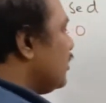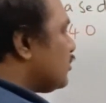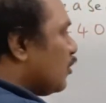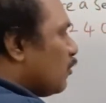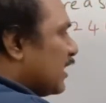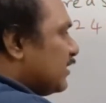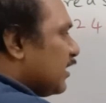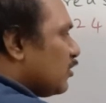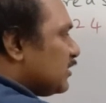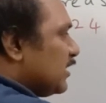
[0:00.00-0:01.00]
so
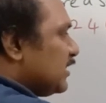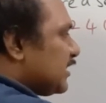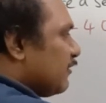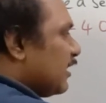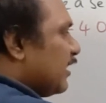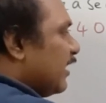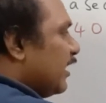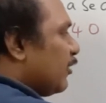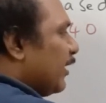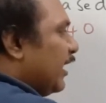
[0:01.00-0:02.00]

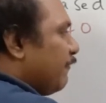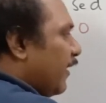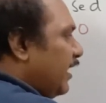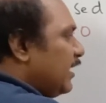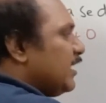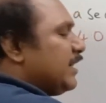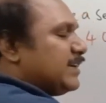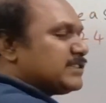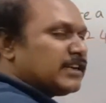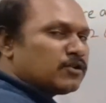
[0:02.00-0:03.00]
1725
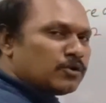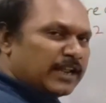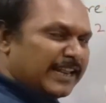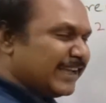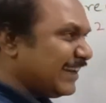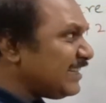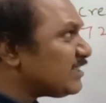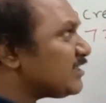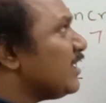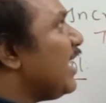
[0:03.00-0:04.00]
is the total
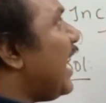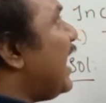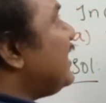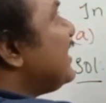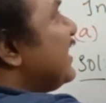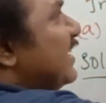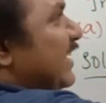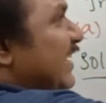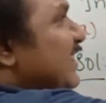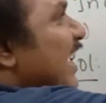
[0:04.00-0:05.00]
increase and the, in